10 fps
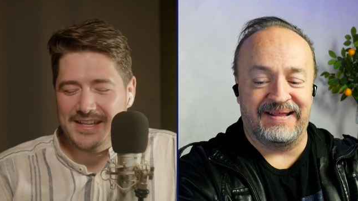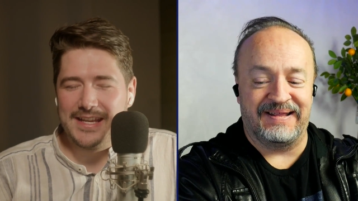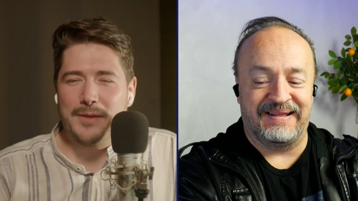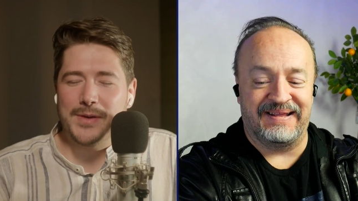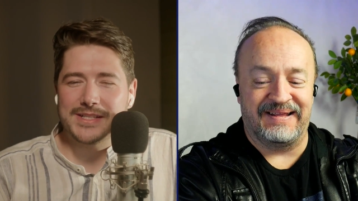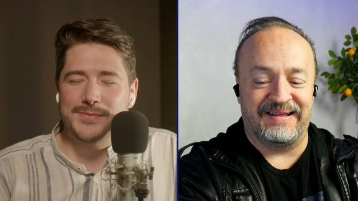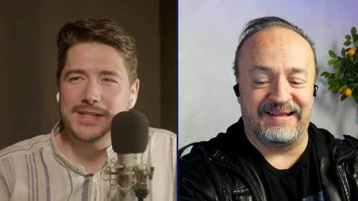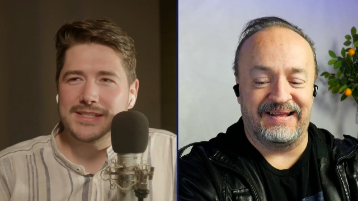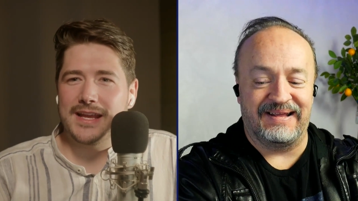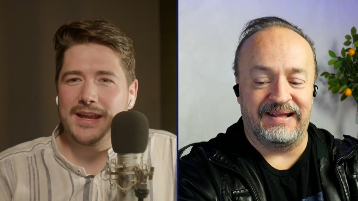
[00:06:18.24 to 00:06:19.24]
Speaker 1: yeah, but
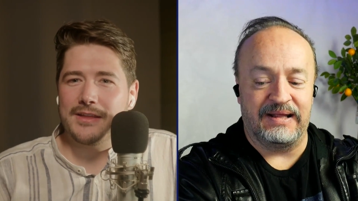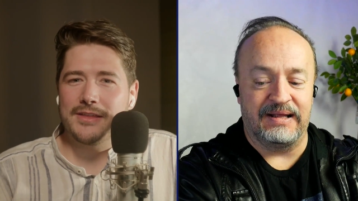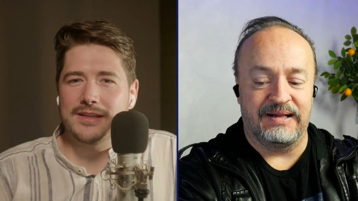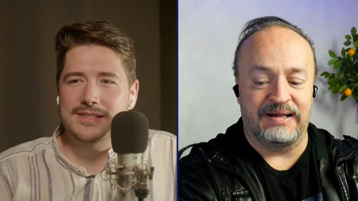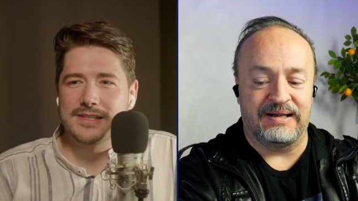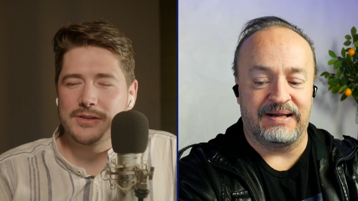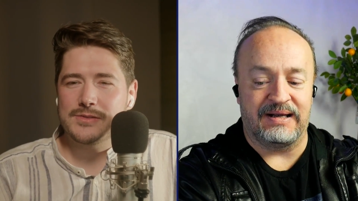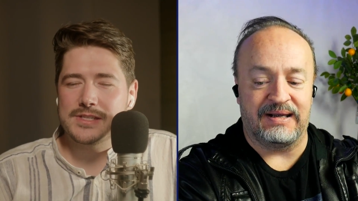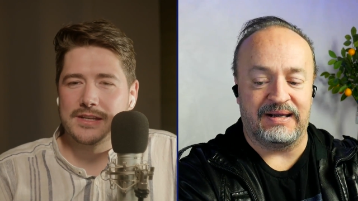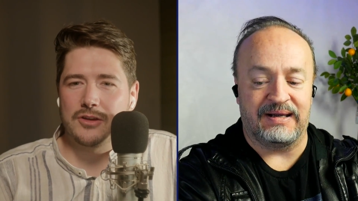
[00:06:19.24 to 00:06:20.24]
but uh, I think it's an
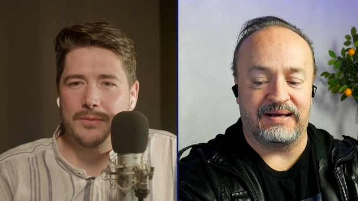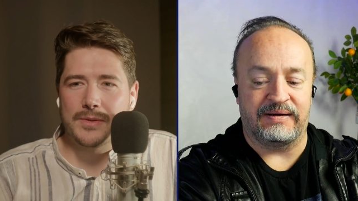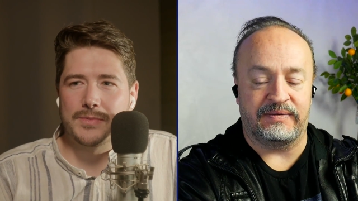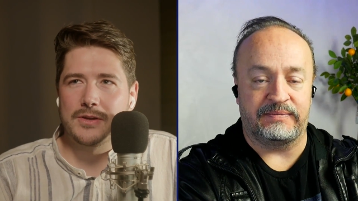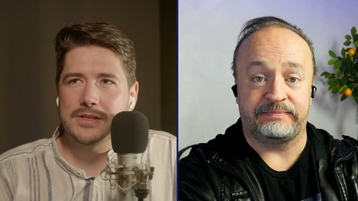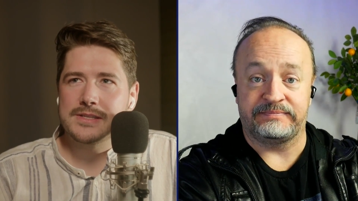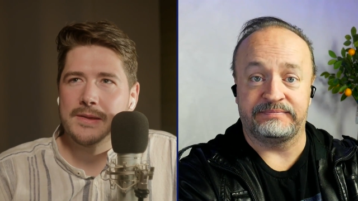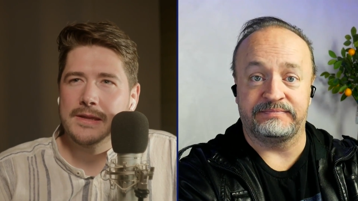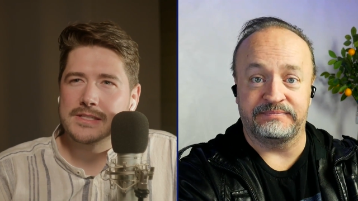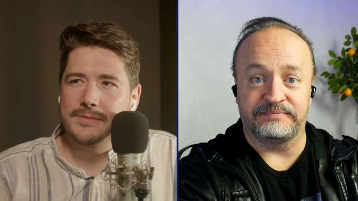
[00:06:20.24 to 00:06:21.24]
interesting topic because
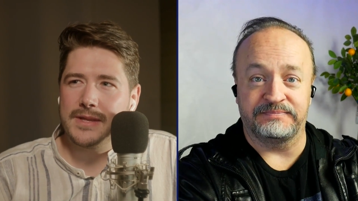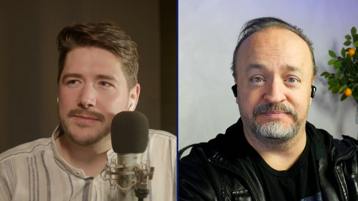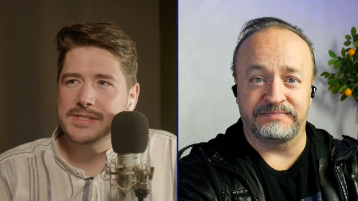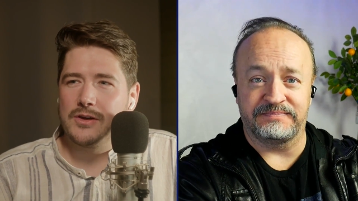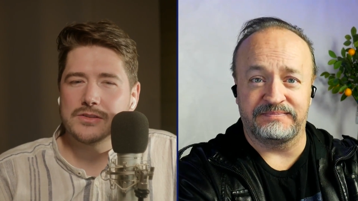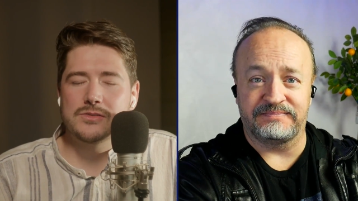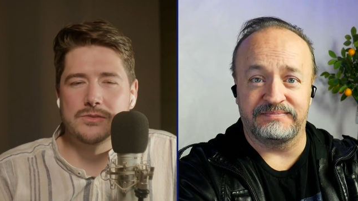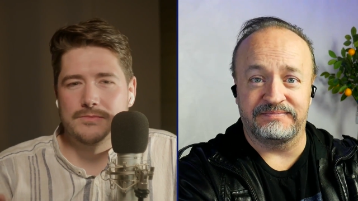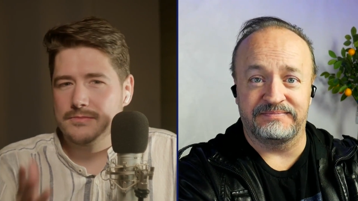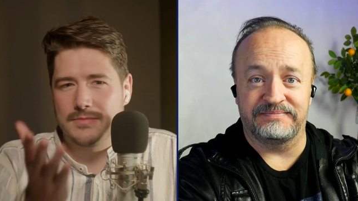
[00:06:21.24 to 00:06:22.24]
sometimes
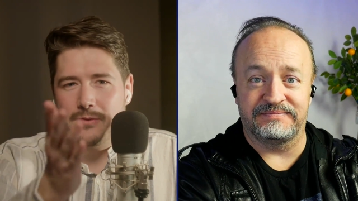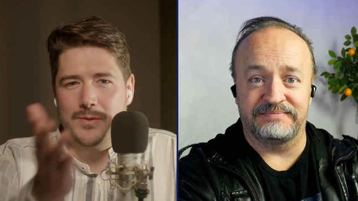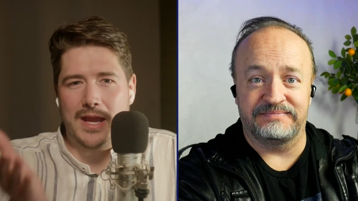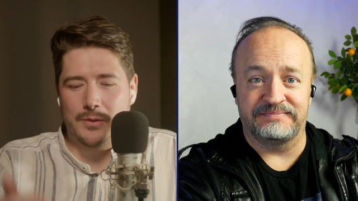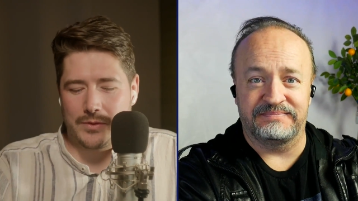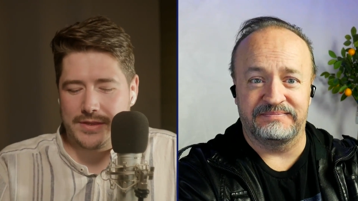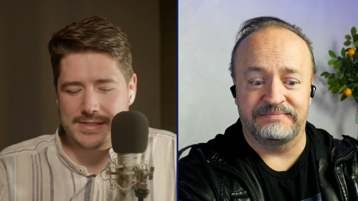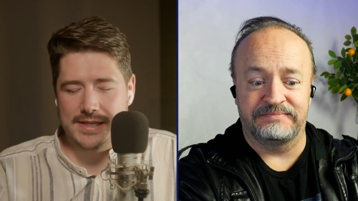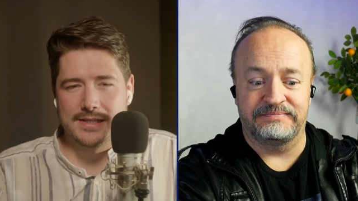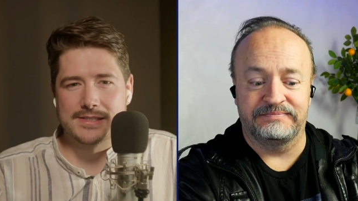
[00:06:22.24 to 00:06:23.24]
also like we had with the
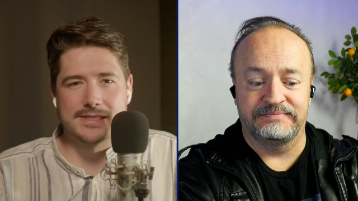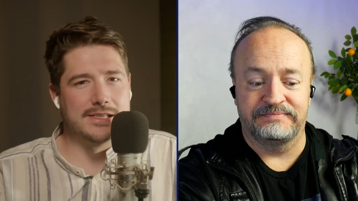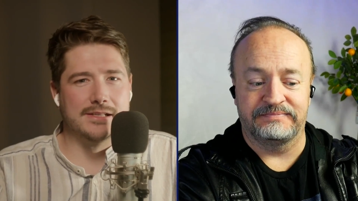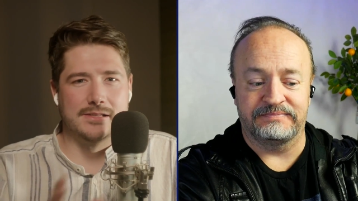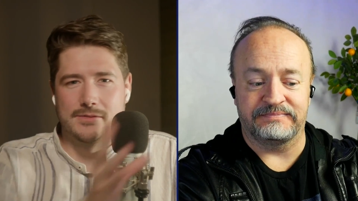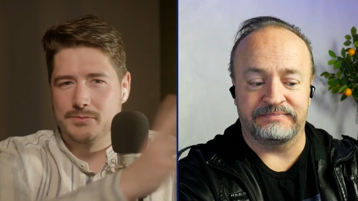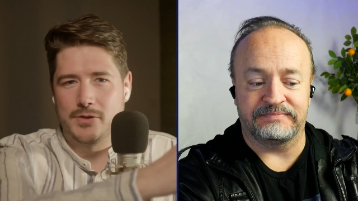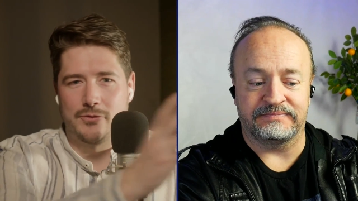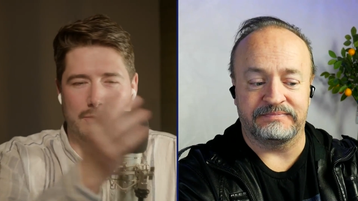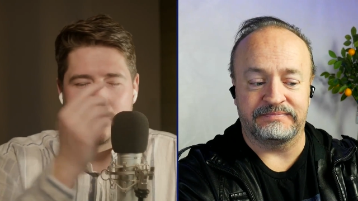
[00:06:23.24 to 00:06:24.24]
stainless steel
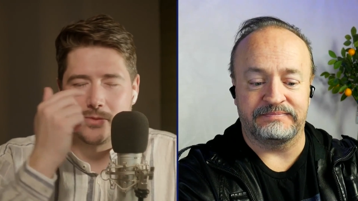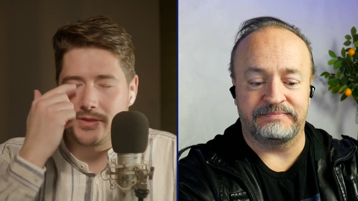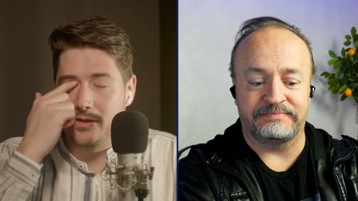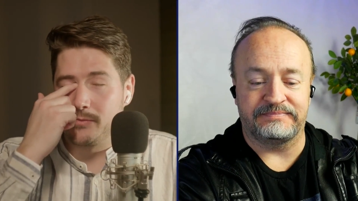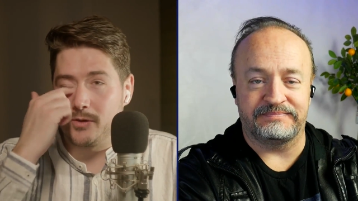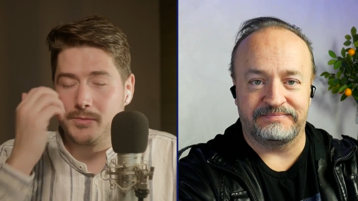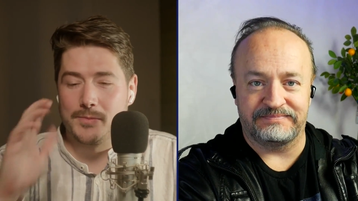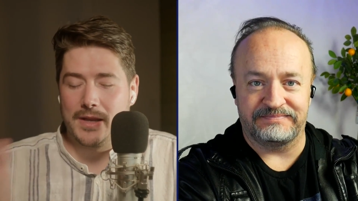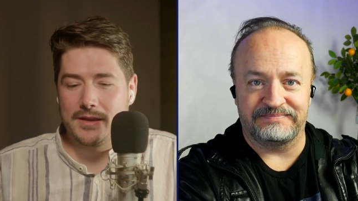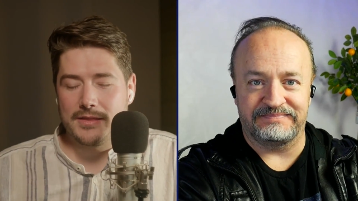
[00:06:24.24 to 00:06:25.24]
before with the
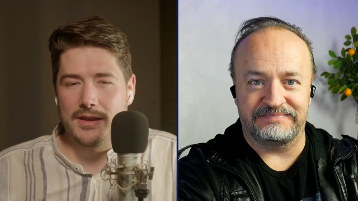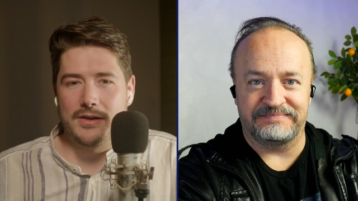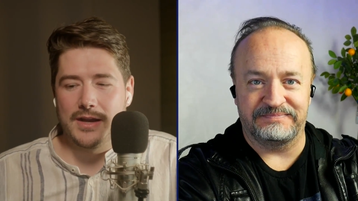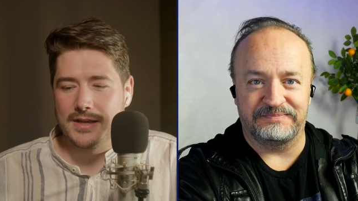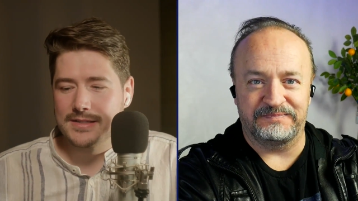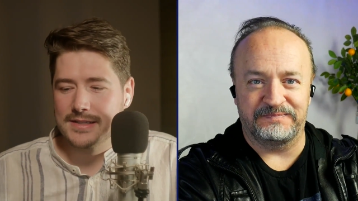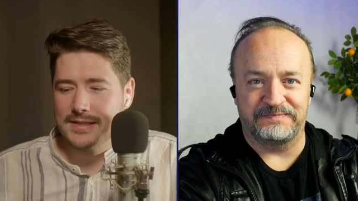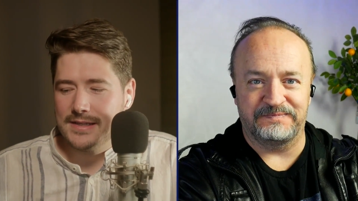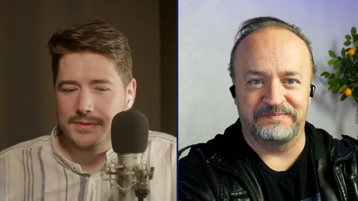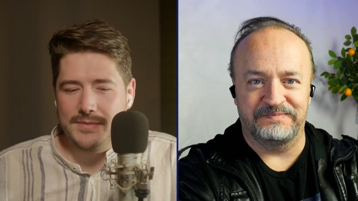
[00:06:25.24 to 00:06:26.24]
problematic there and
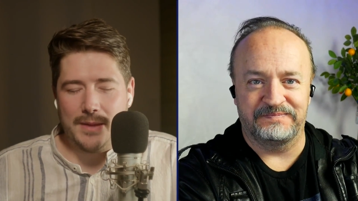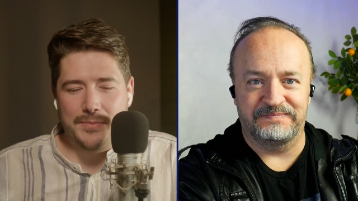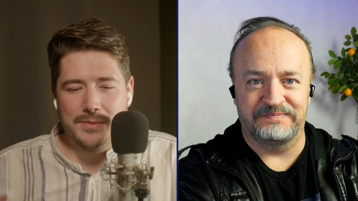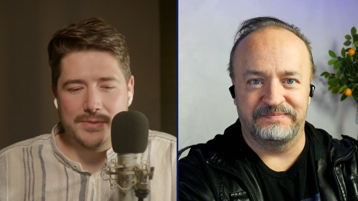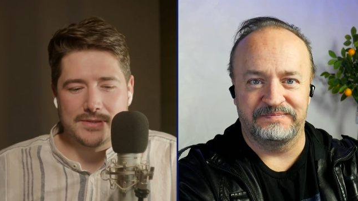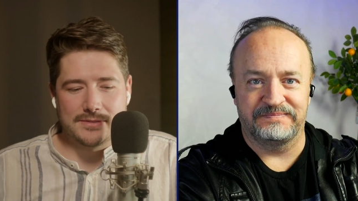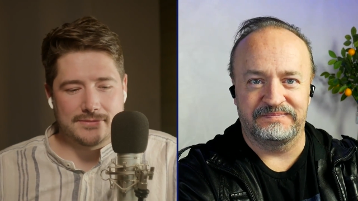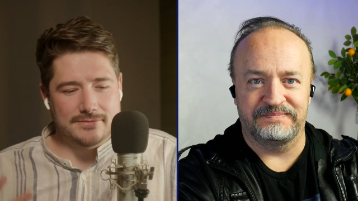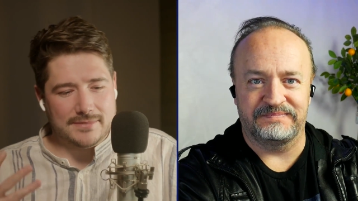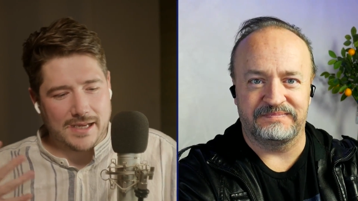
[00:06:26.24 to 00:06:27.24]
yeah, people
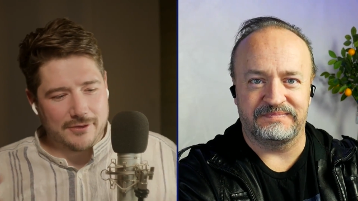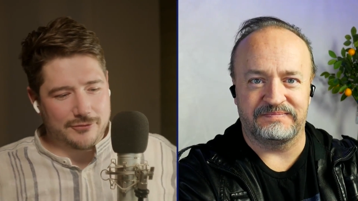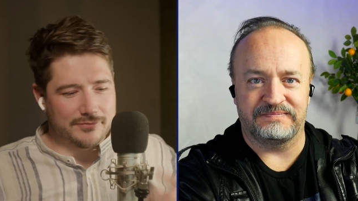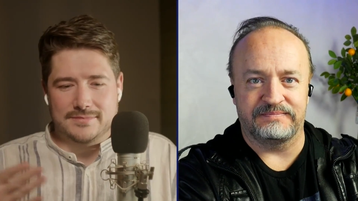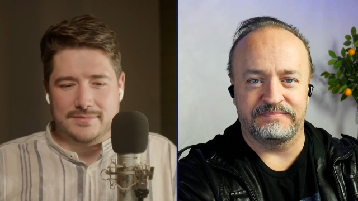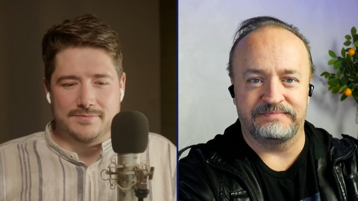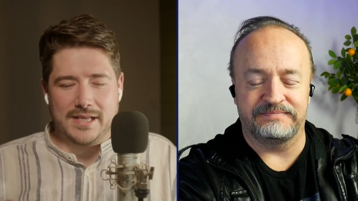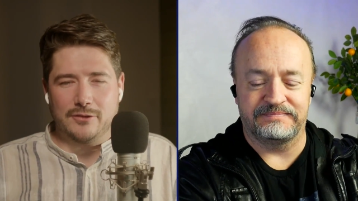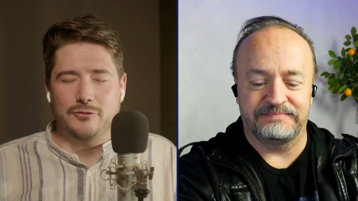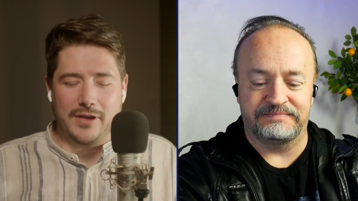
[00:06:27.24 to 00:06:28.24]
kind of
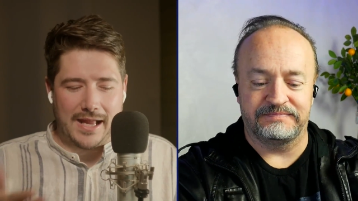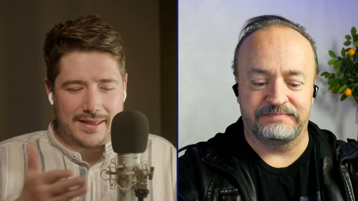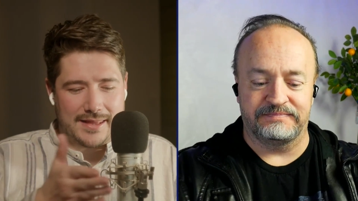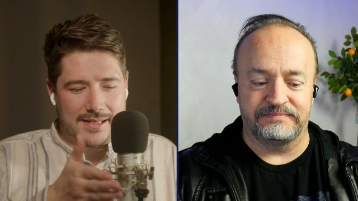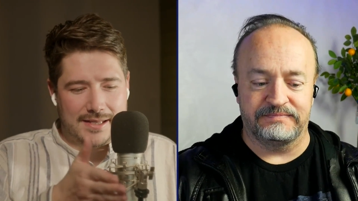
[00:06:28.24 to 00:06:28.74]
tend to forget that